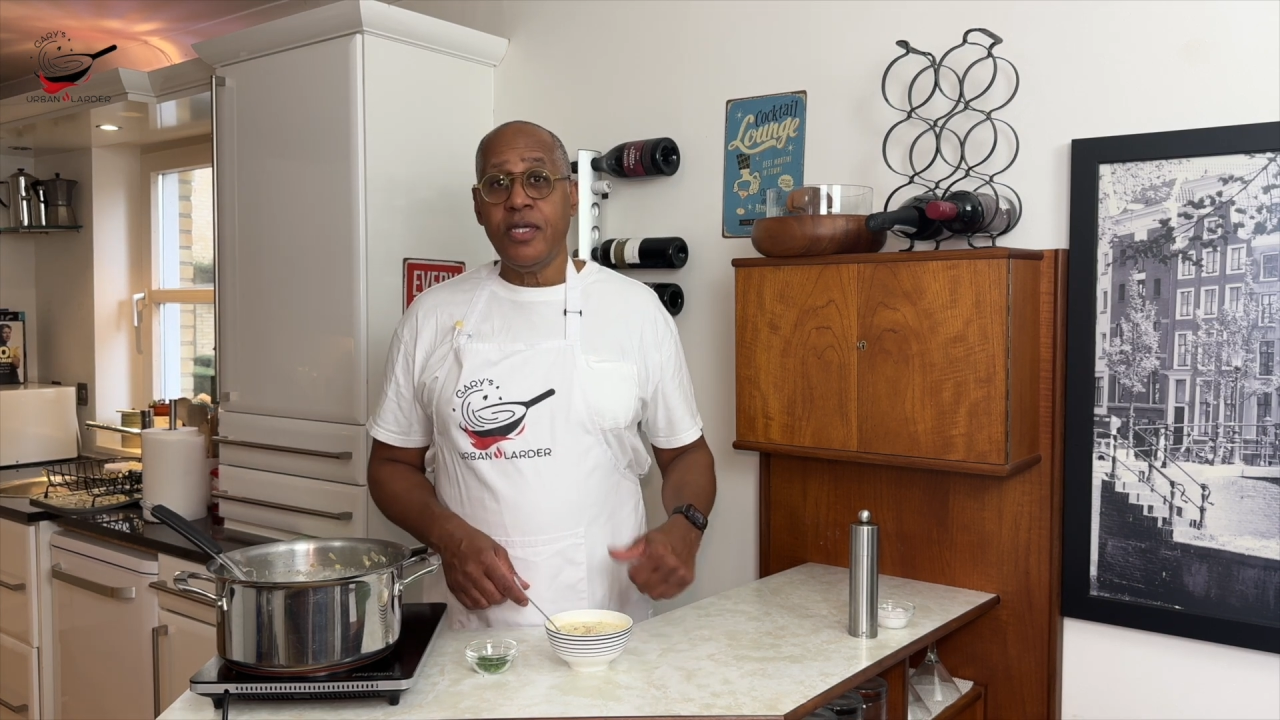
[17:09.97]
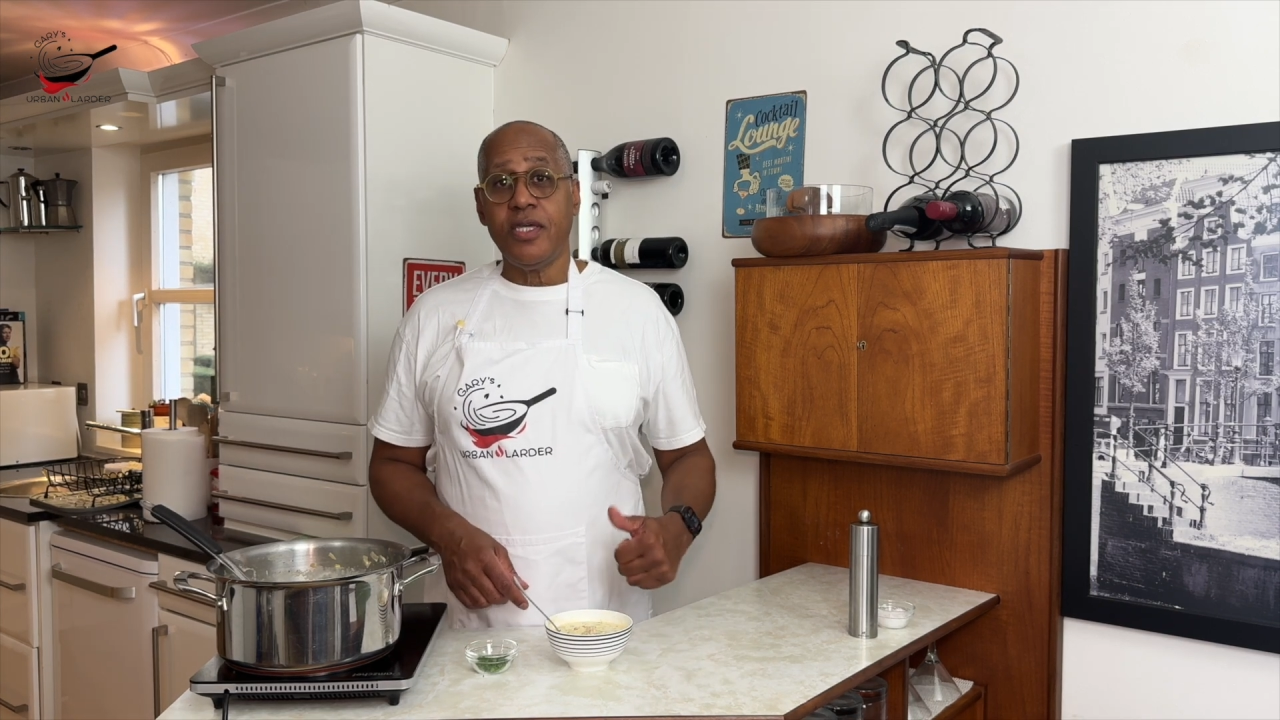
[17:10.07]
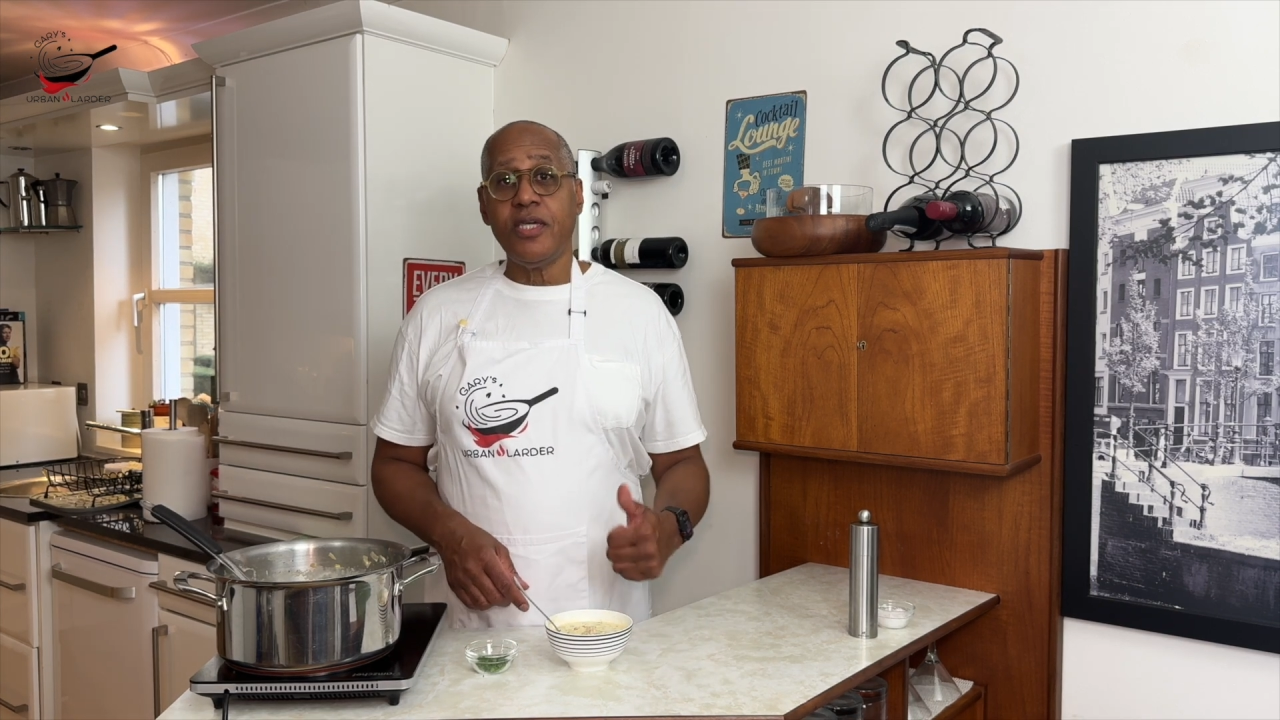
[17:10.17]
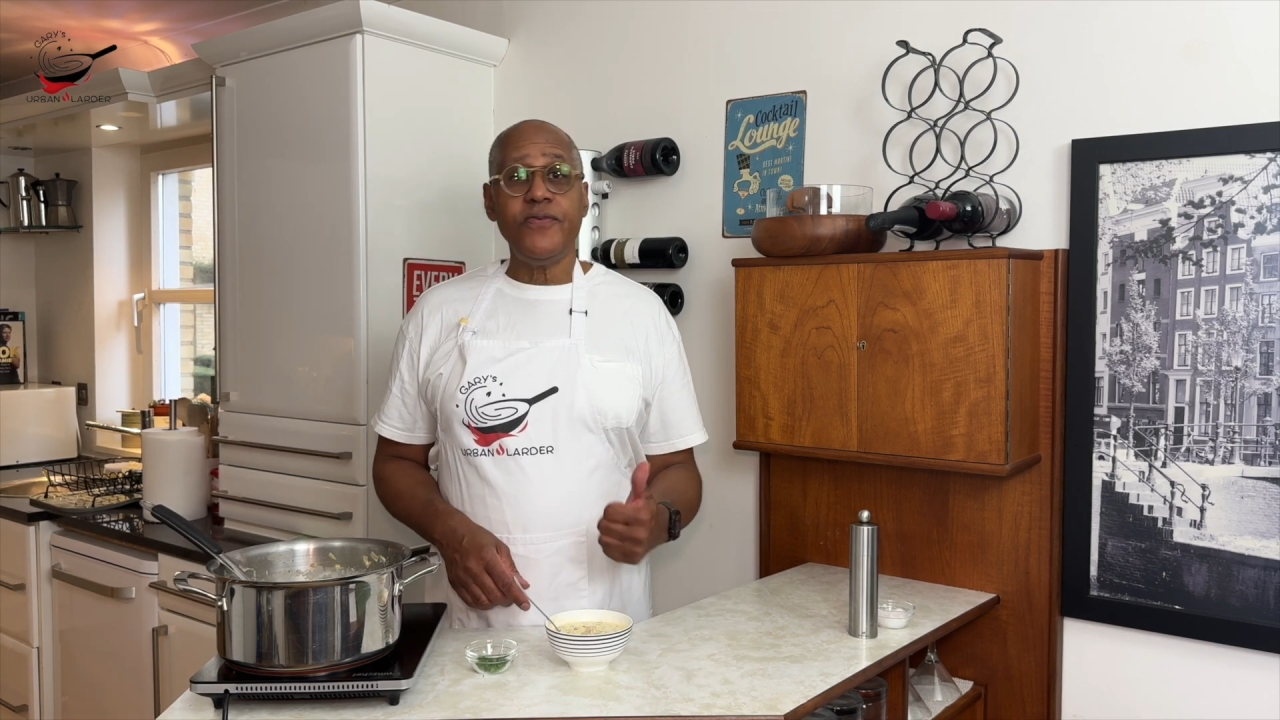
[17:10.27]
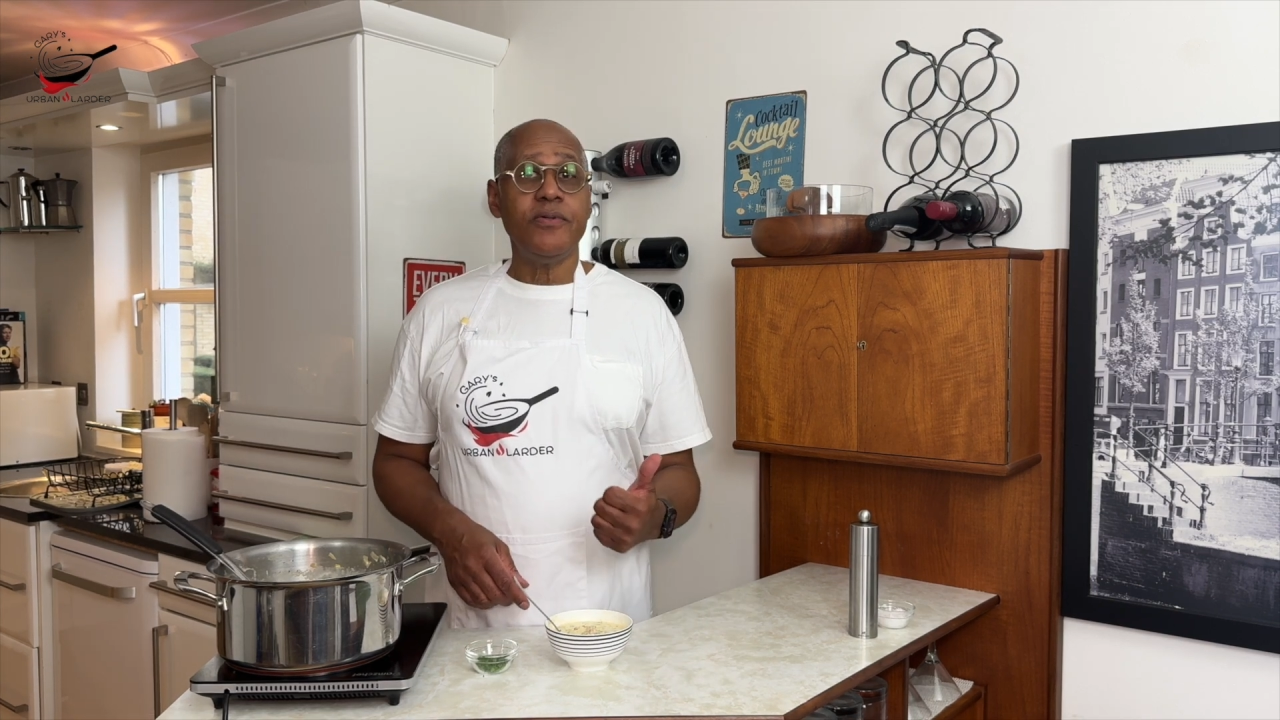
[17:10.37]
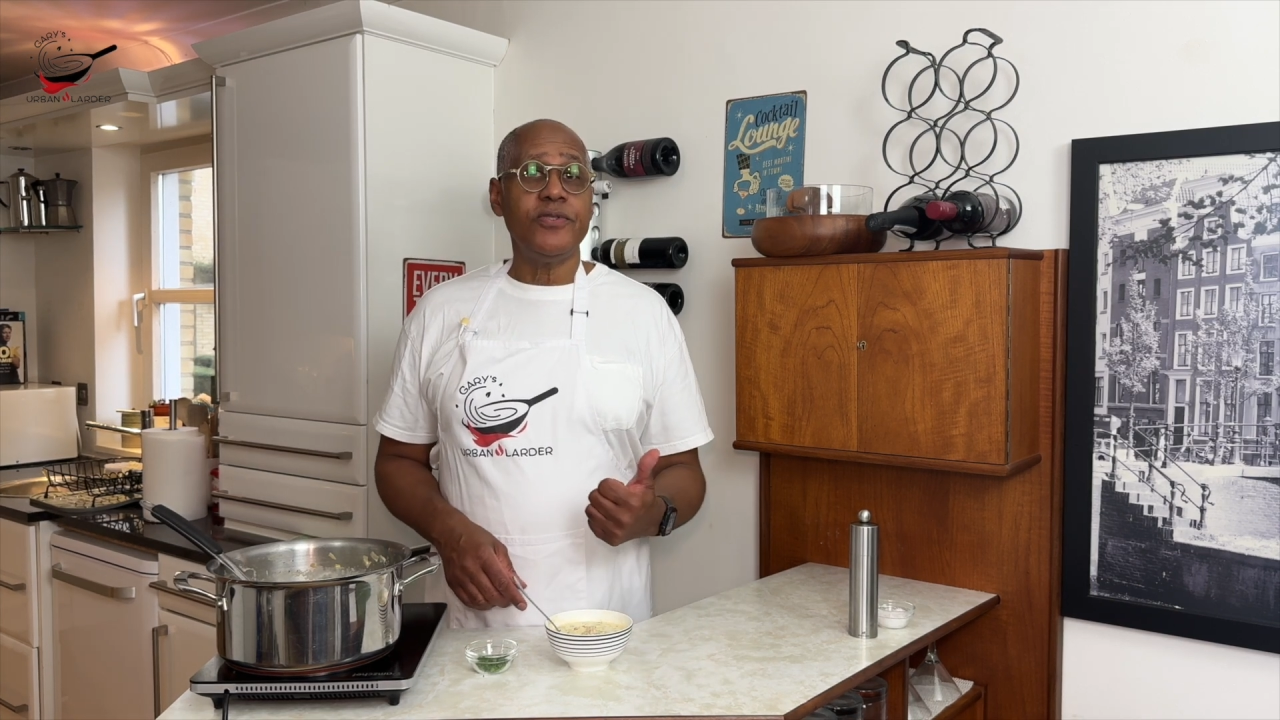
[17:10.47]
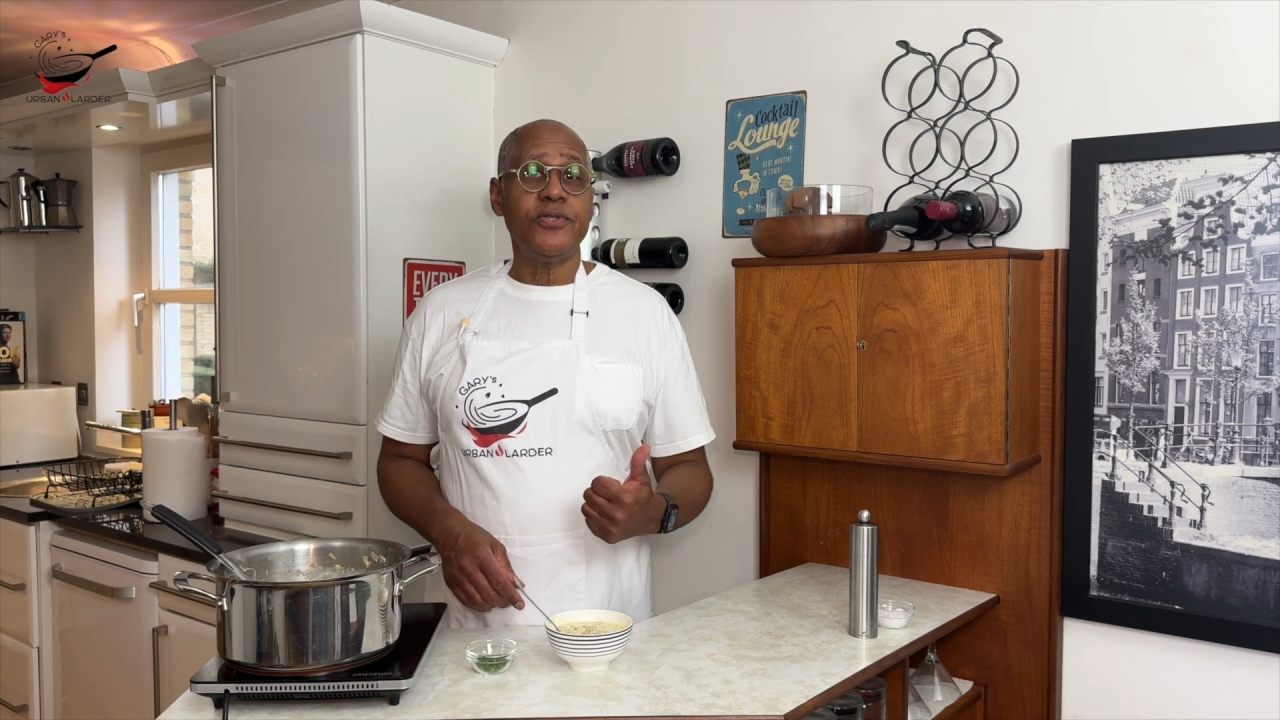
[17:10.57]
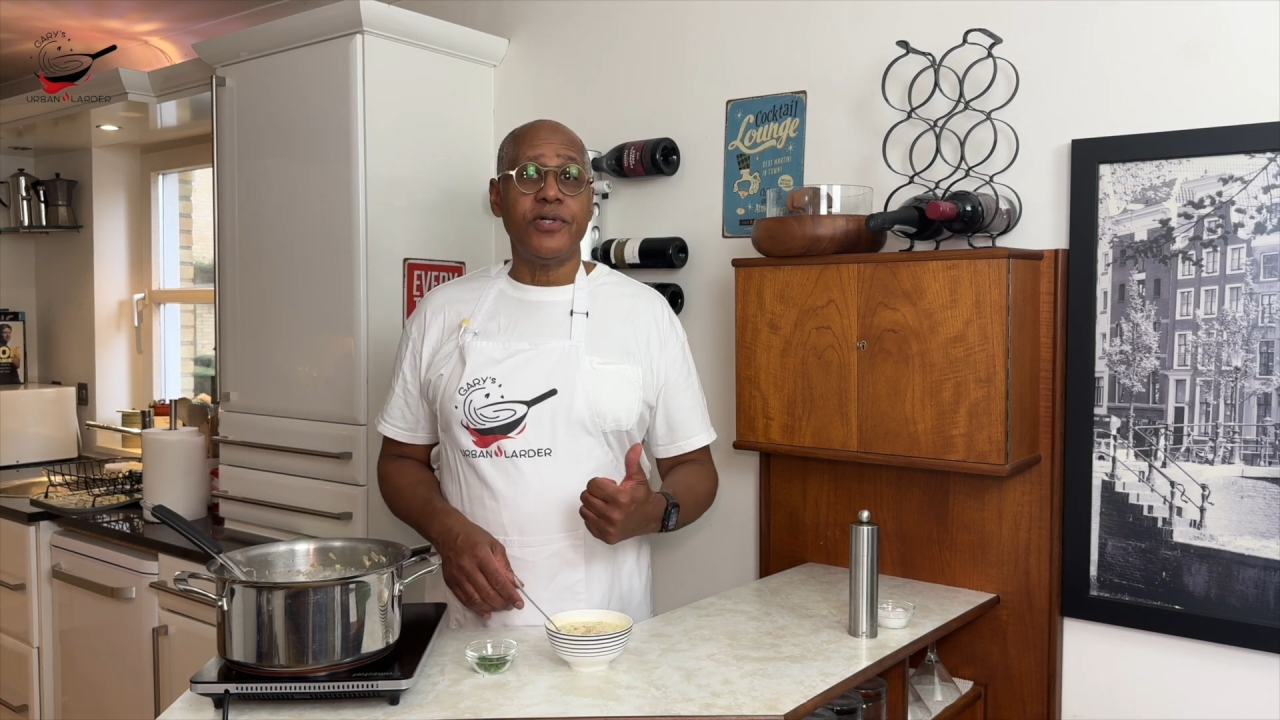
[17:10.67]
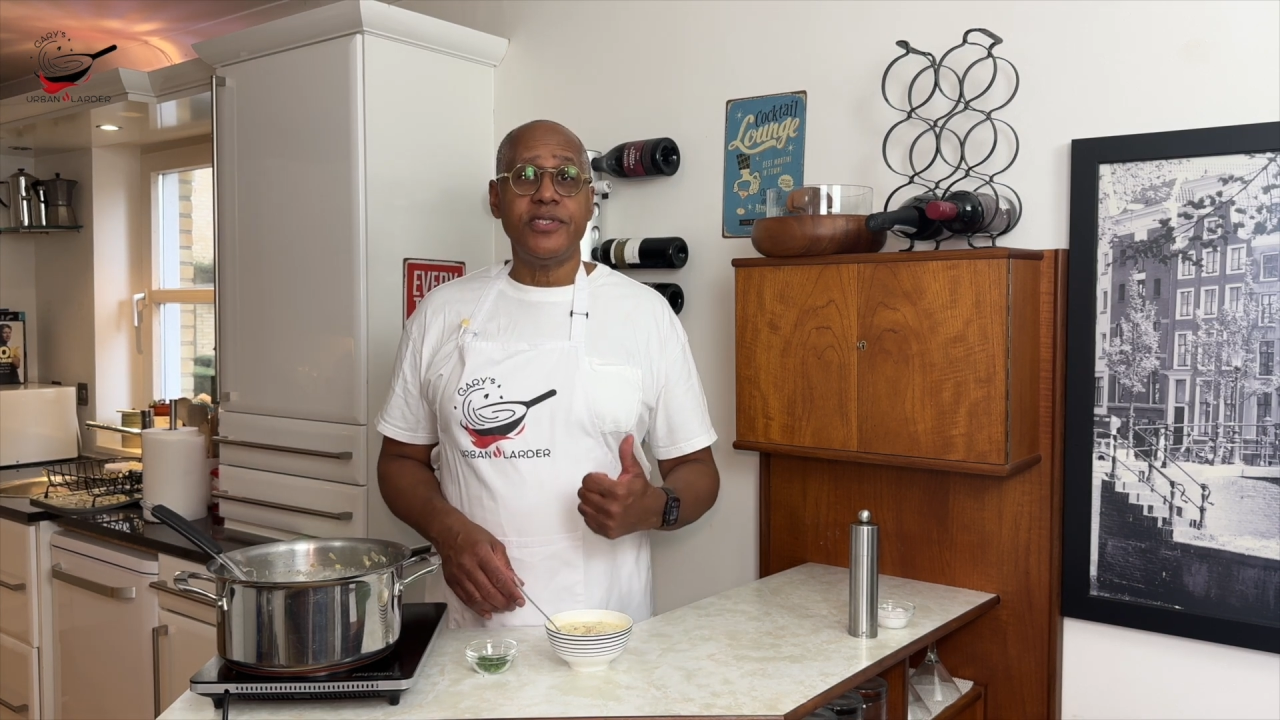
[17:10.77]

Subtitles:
If you enjoyed